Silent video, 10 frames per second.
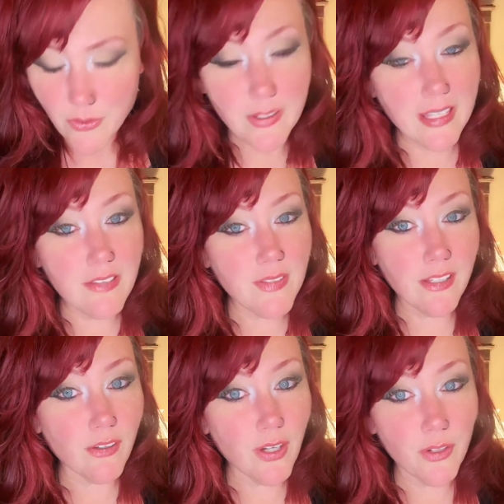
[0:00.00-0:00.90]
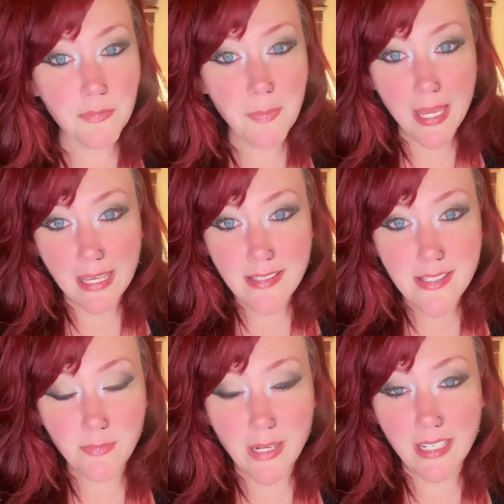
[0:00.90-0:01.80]
Forgive at your own
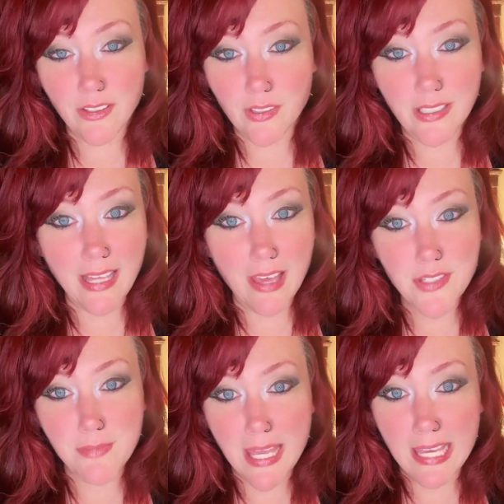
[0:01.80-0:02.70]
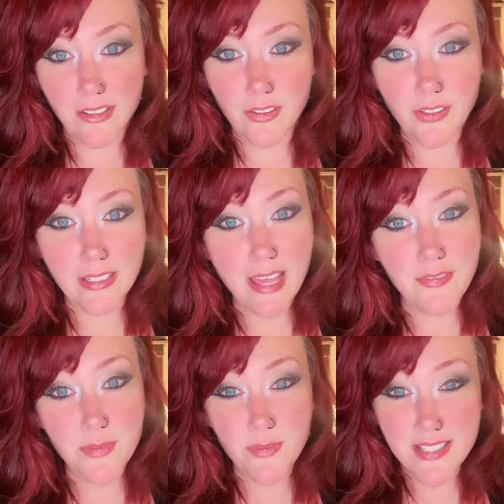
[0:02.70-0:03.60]
pace, right? You're going to have some anger. You're going to
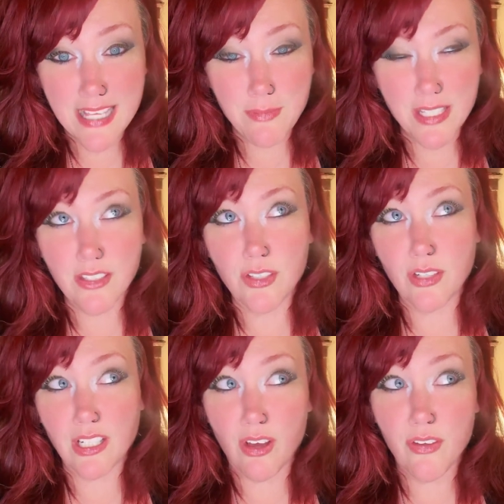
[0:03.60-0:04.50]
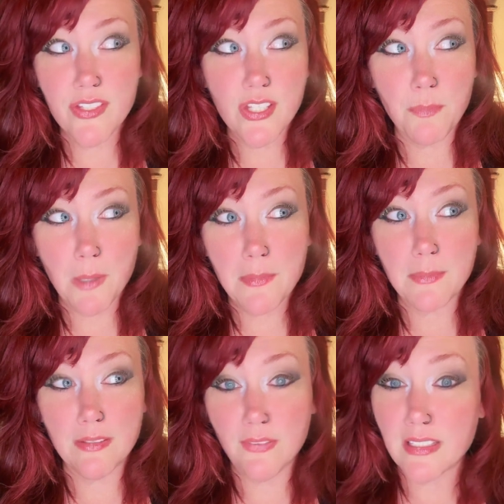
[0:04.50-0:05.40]
have some resentment. You're going to also
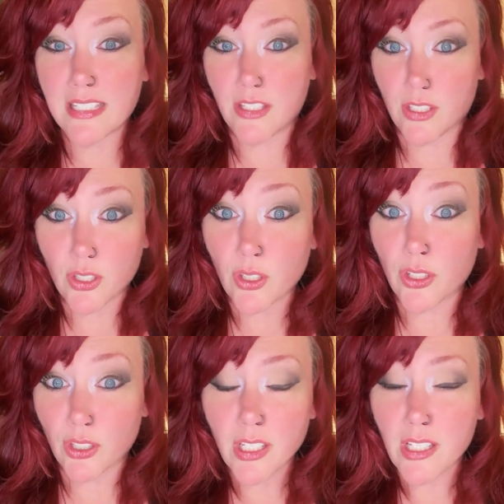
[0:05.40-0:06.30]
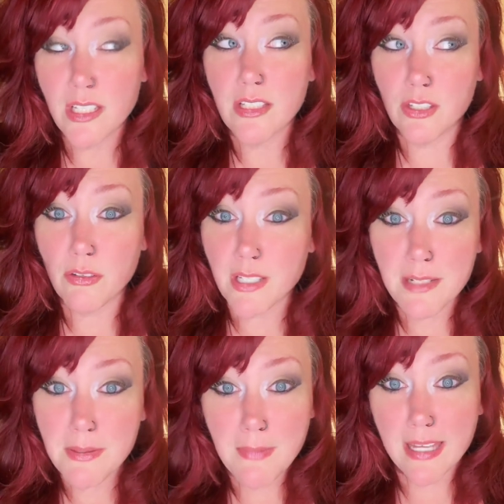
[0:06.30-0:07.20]
probably feel like you're
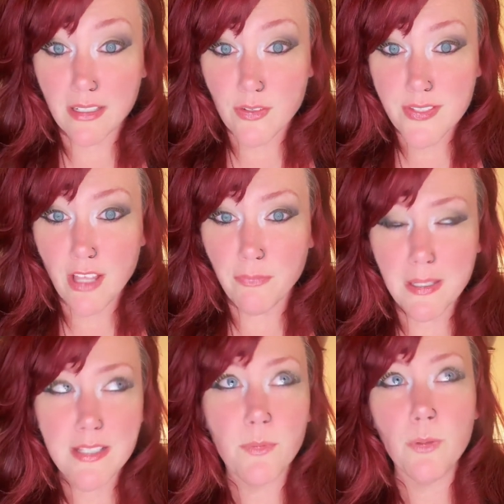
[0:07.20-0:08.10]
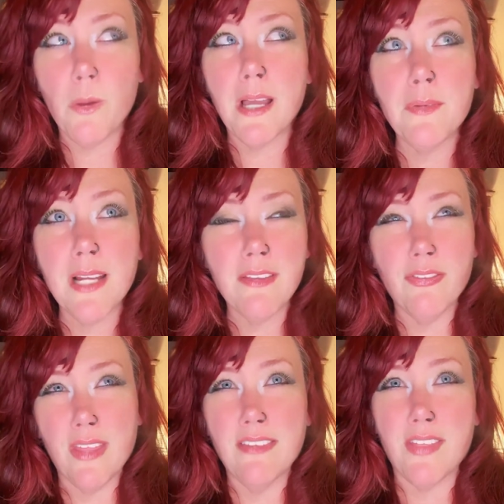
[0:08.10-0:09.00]
going to be mad at yourself because, well, why would I
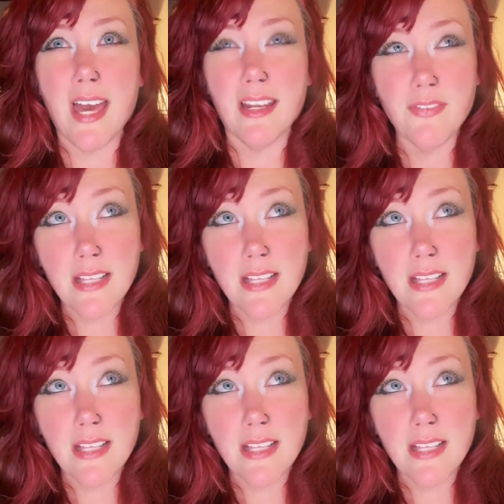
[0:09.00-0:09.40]
think that?